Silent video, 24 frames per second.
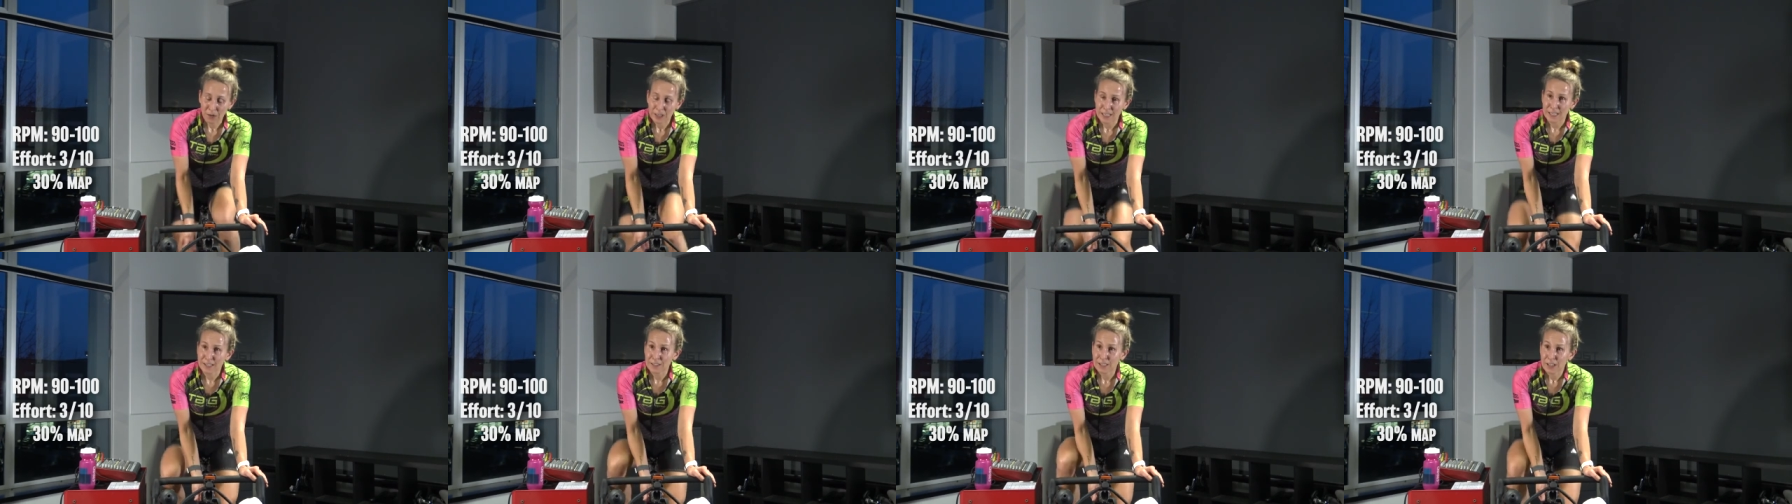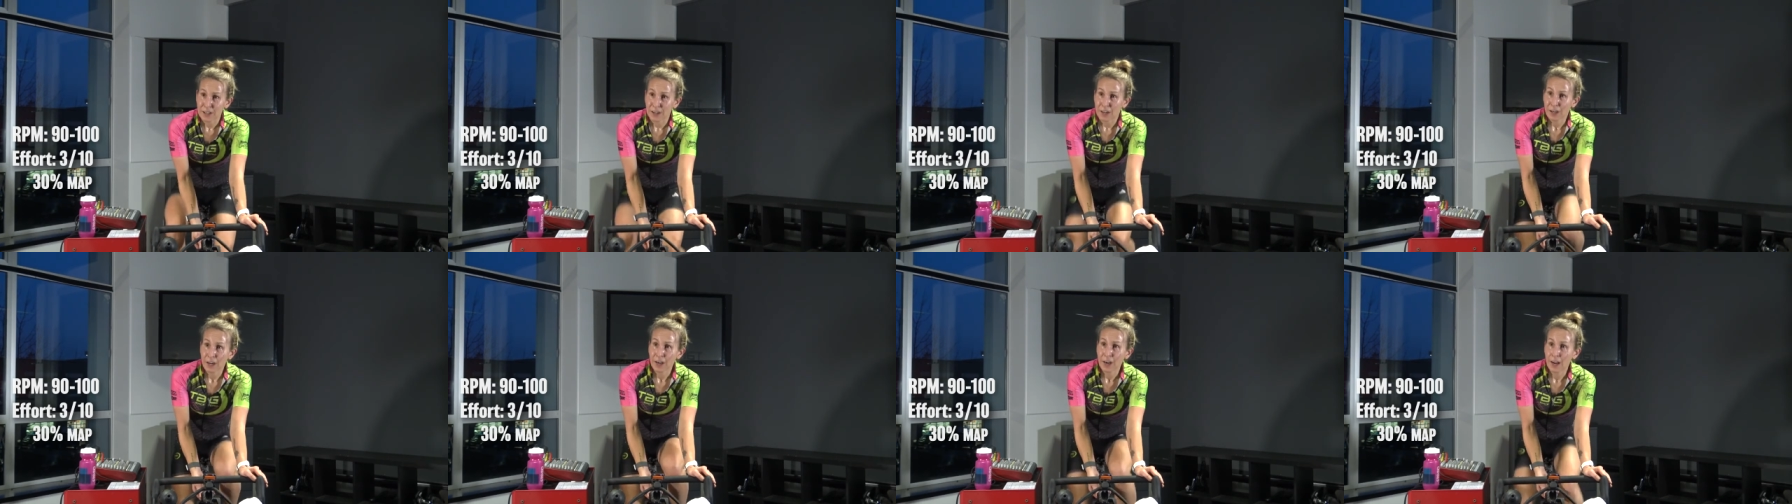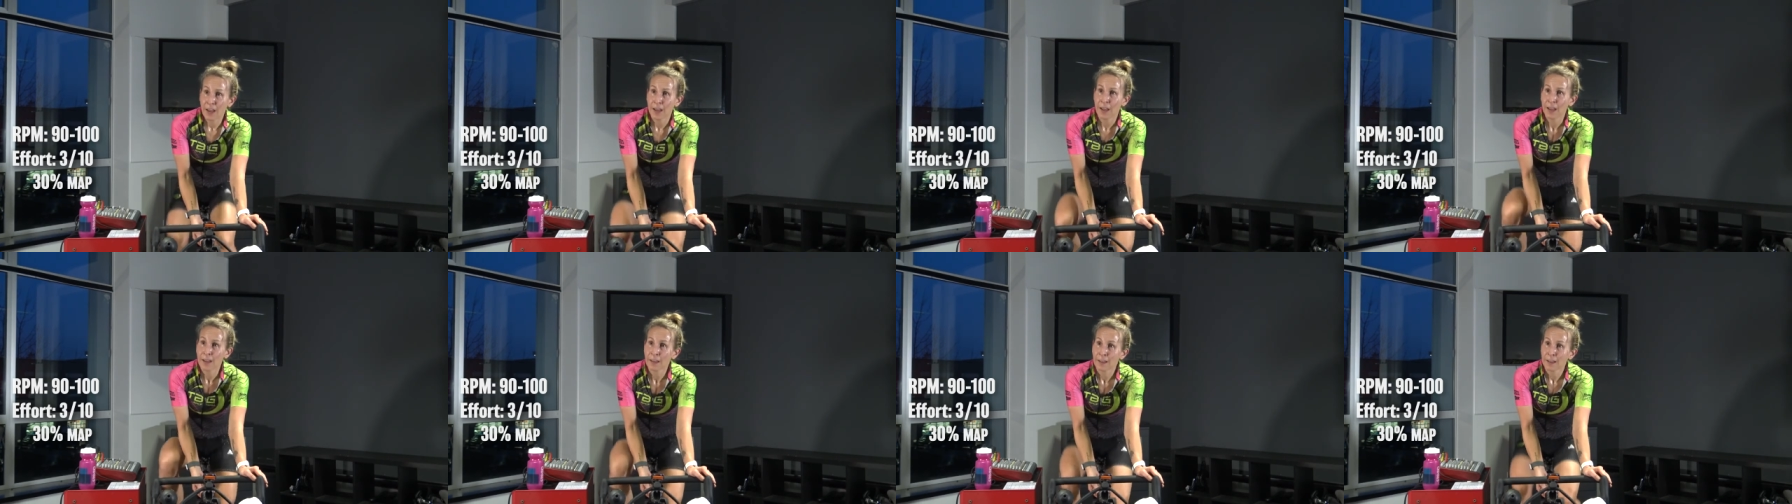easier,
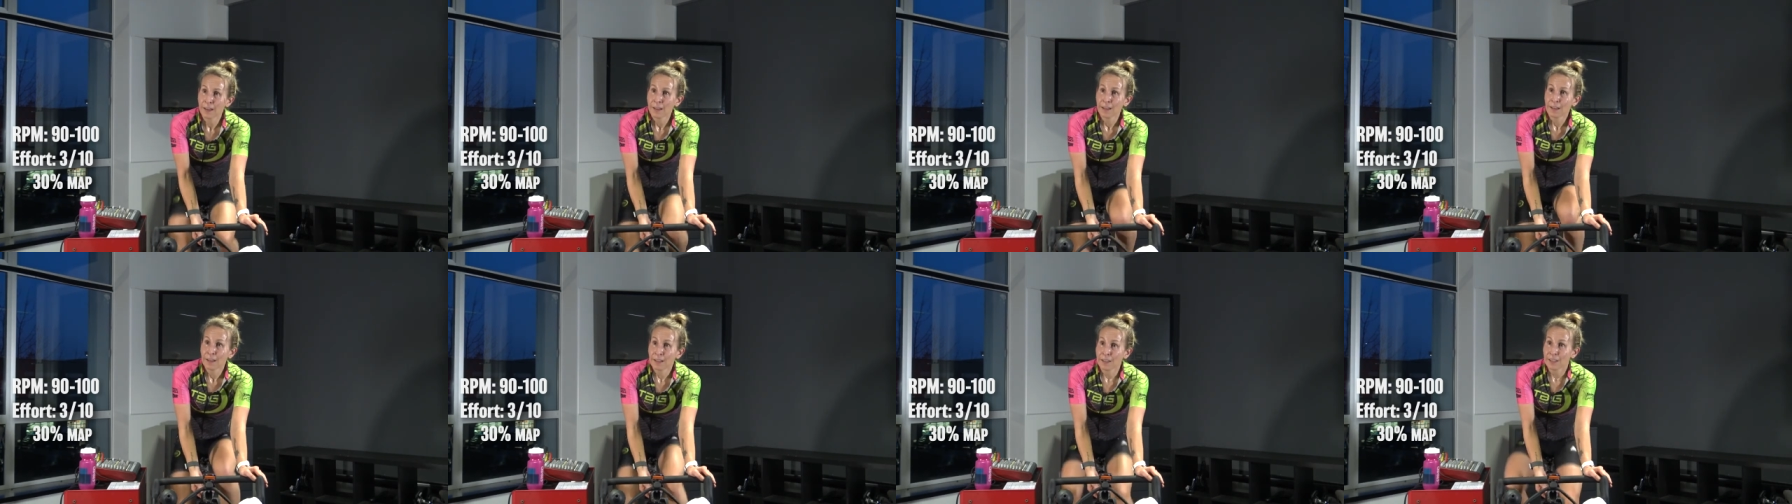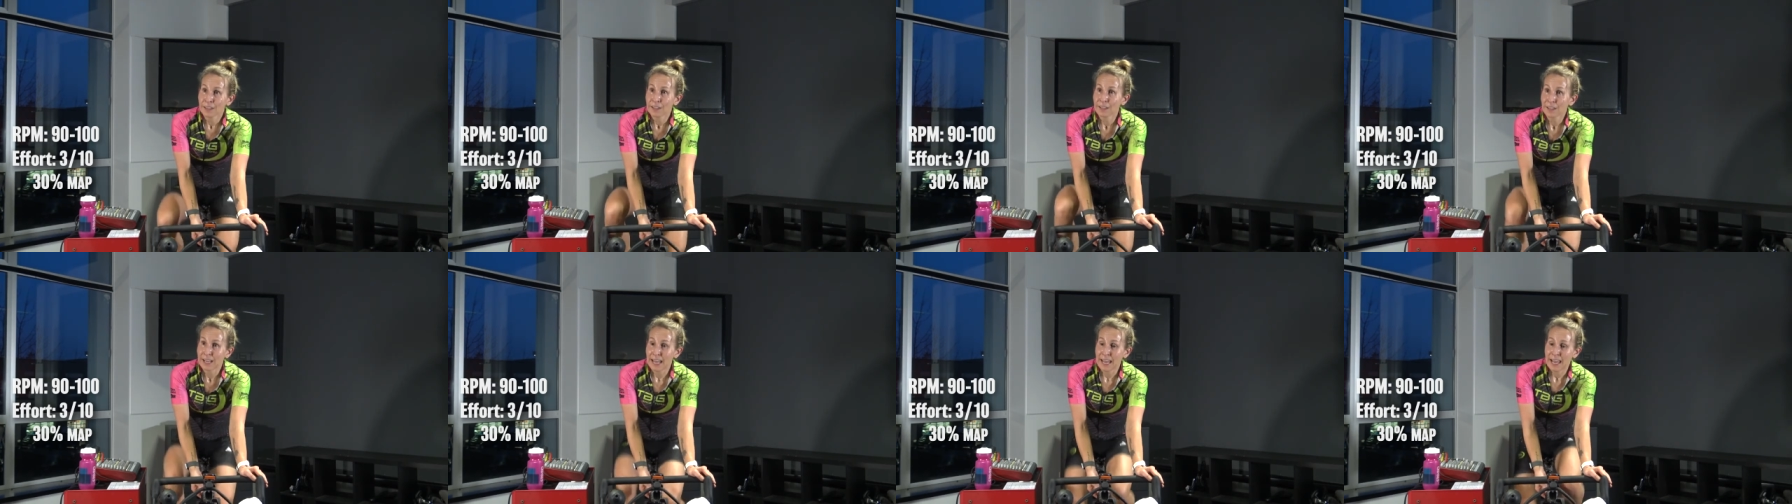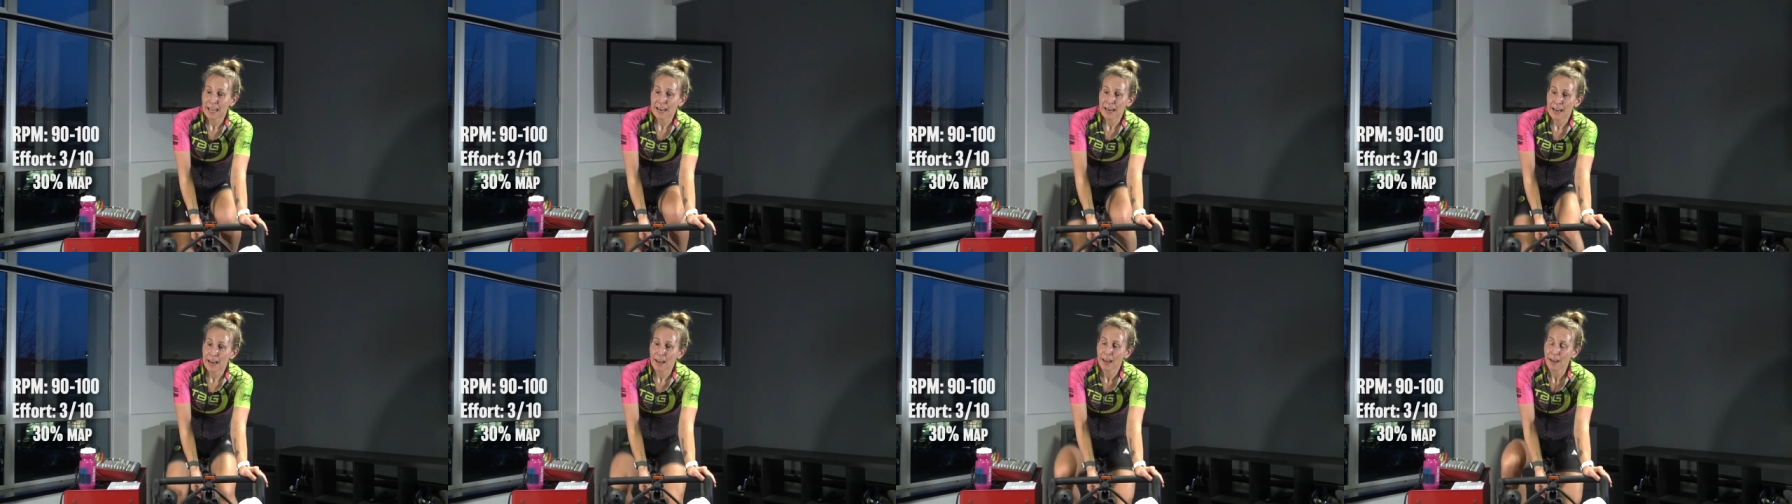you
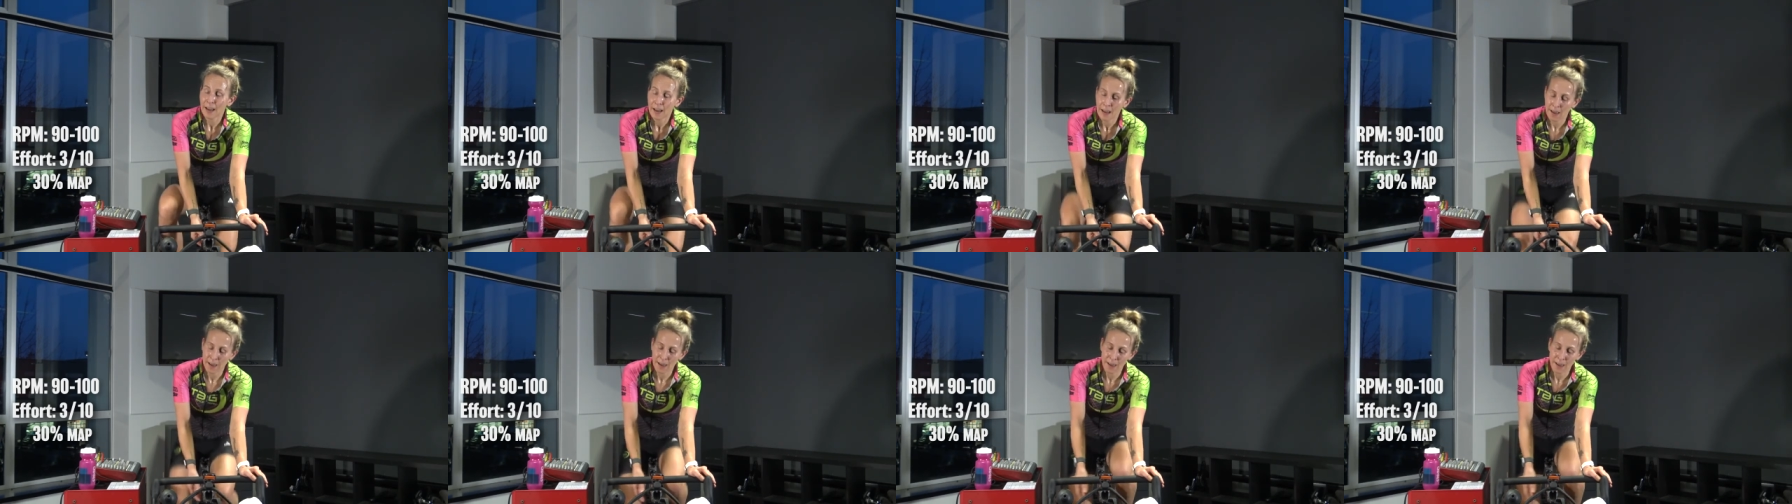can.